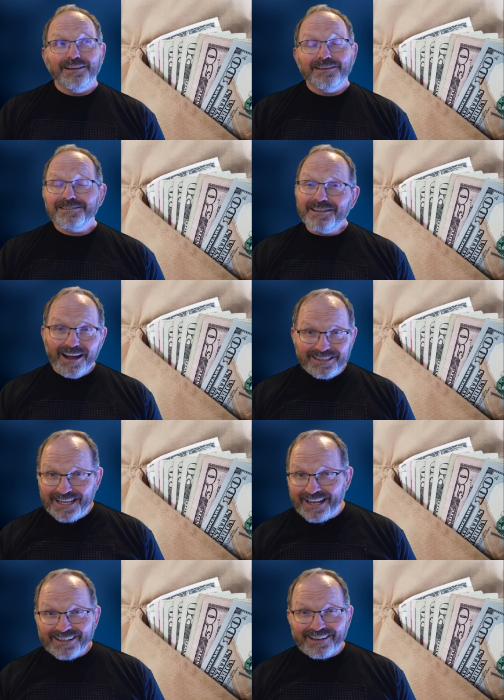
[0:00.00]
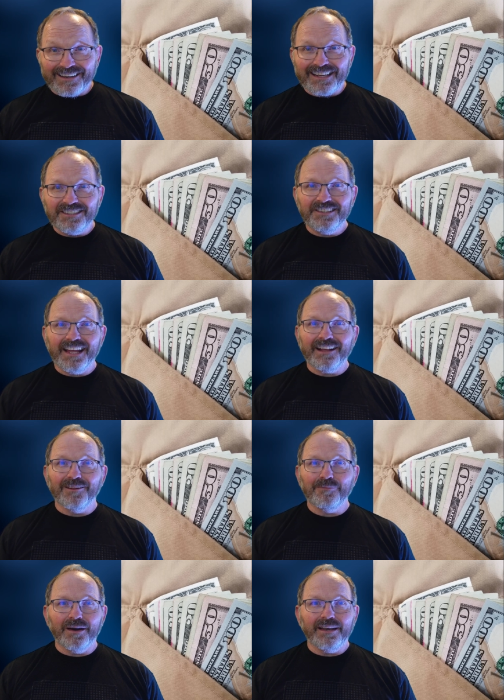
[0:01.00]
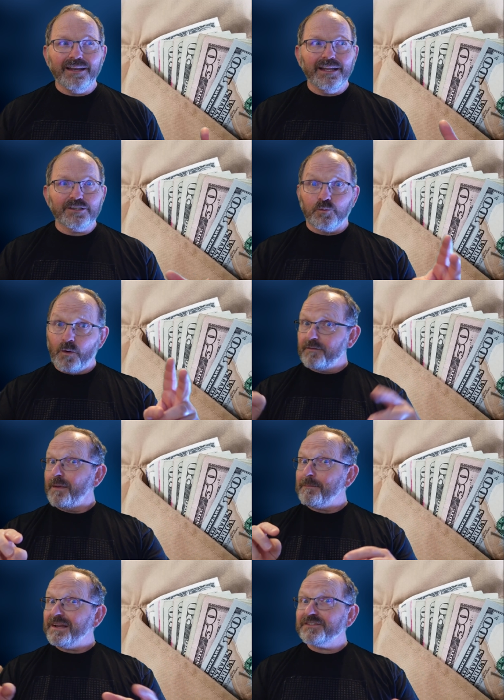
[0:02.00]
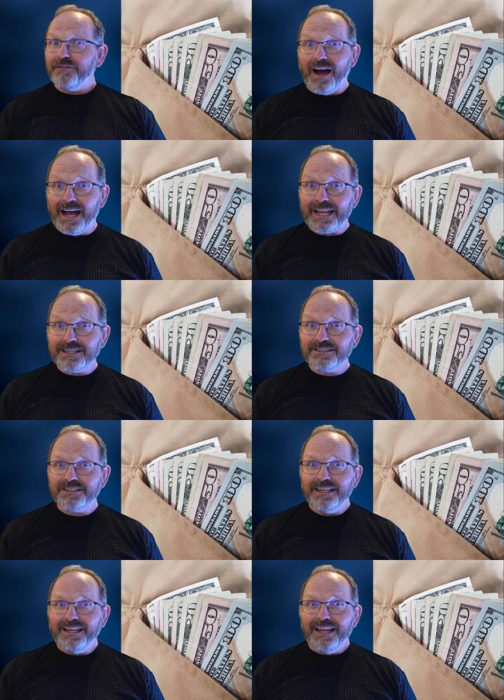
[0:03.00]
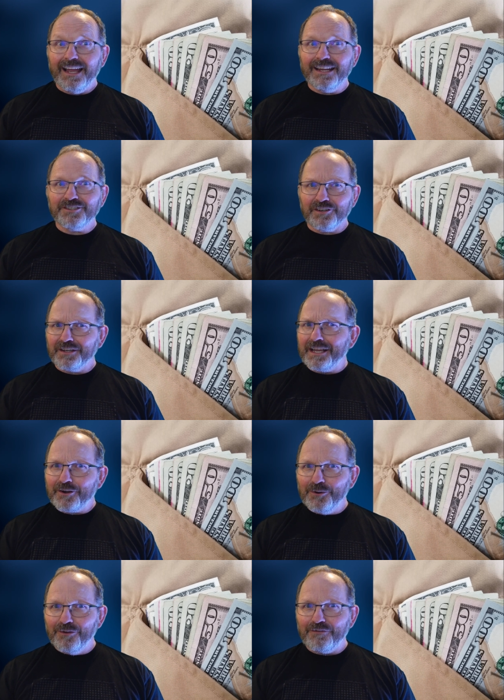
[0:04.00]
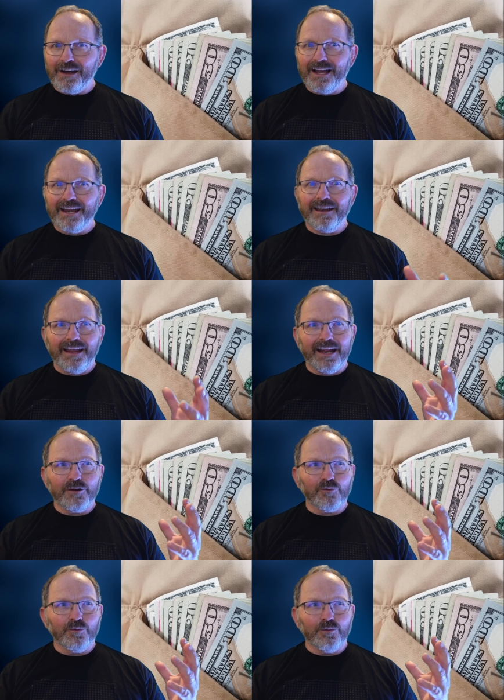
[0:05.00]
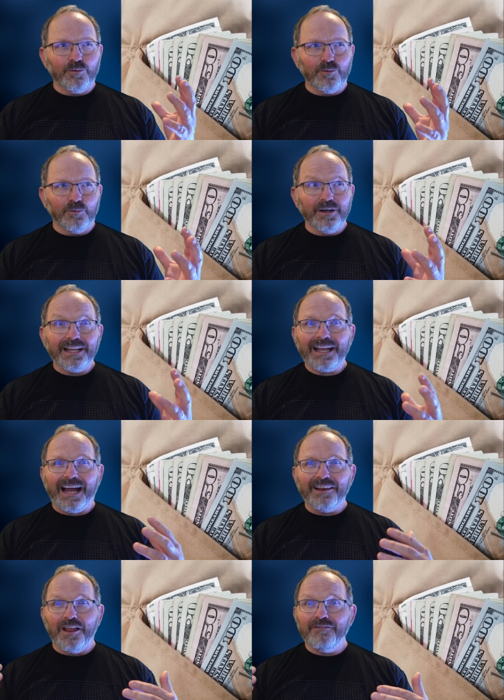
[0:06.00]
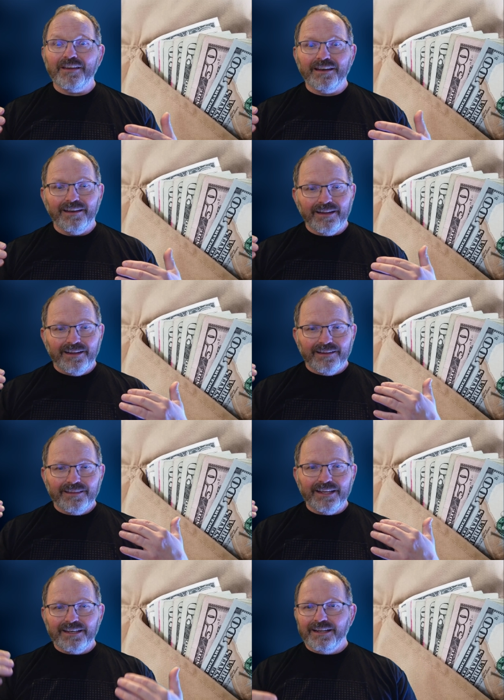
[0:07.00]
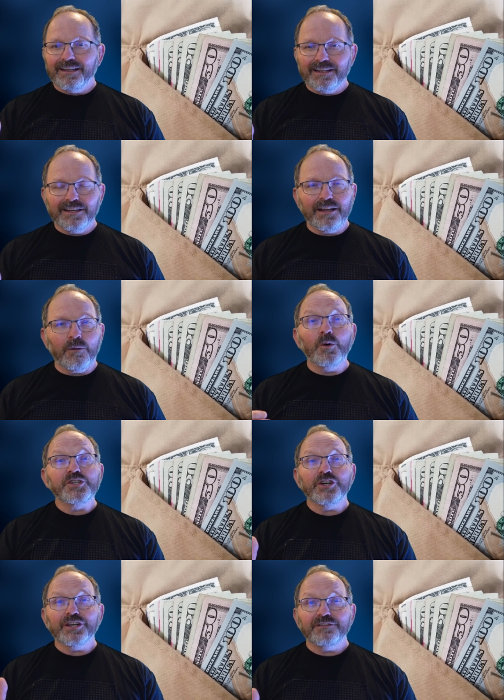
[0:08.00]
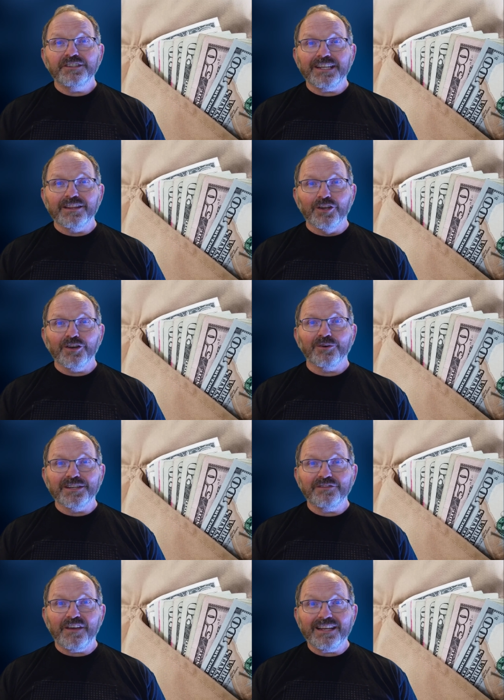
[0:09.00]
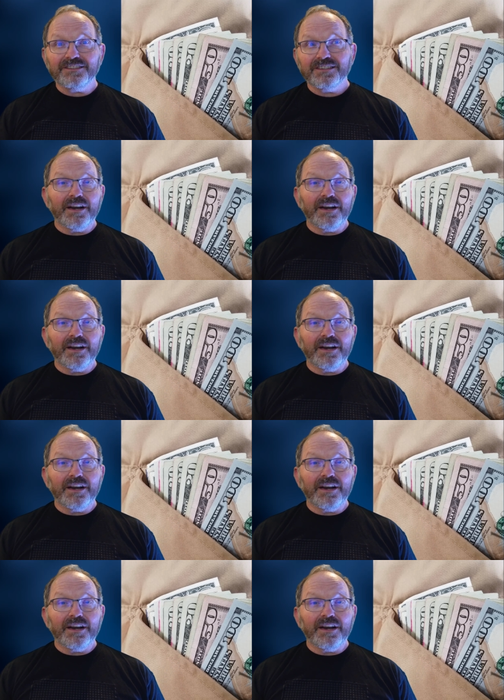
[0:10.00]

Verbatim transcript: It's not technically a sale, but it's one of my best finds, and certainly a cool find, and really I love it. That, yeah, I wish you could have seen the look on his face.